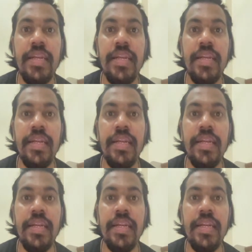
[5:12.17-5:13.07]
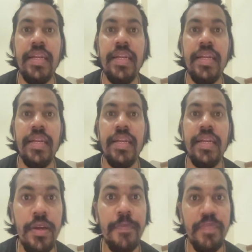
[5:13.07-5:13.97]
communicating through TCP
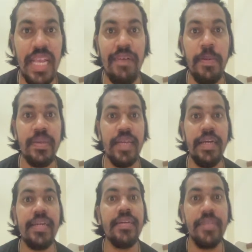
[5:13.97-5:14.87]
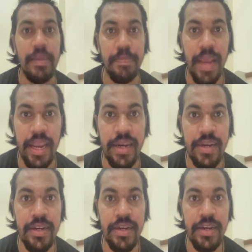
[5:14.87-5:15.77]
port, I will be sending a SYN packet.
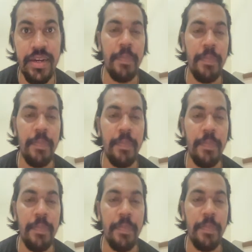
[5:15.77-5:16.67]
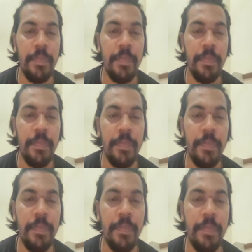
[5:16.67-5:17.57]
If my packet accepted,
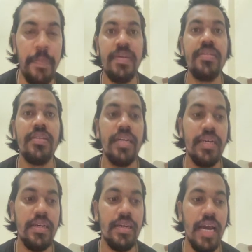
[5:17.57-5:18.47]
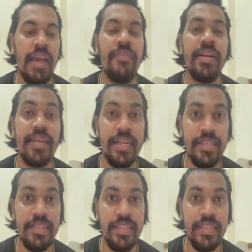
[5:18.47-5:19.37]
that means I will
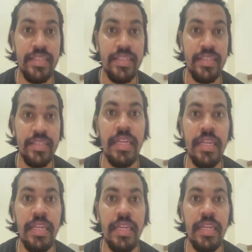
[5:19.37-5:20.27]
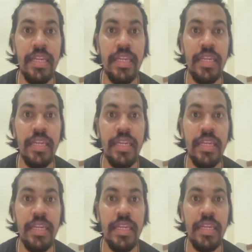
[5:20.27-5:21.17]
receive SYN plus acknowledgement.
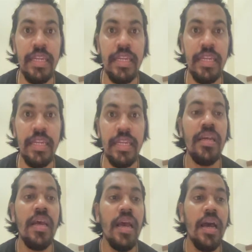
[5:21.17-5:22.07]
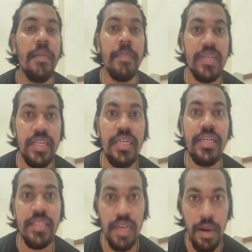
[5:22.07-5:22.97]
That means machine
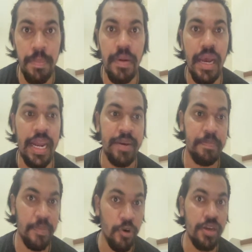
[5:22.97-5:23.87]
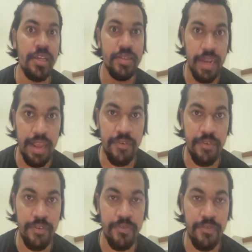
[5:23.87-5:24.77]
is up and port is live.
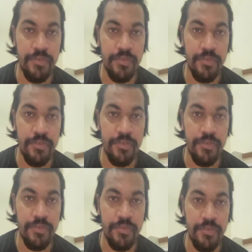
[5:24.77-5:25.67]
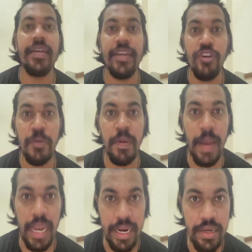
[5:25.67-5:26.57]
If I'm sending a UDP
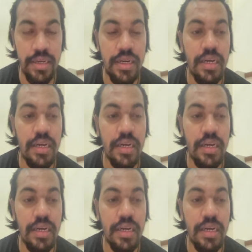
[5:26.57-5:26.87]
packet,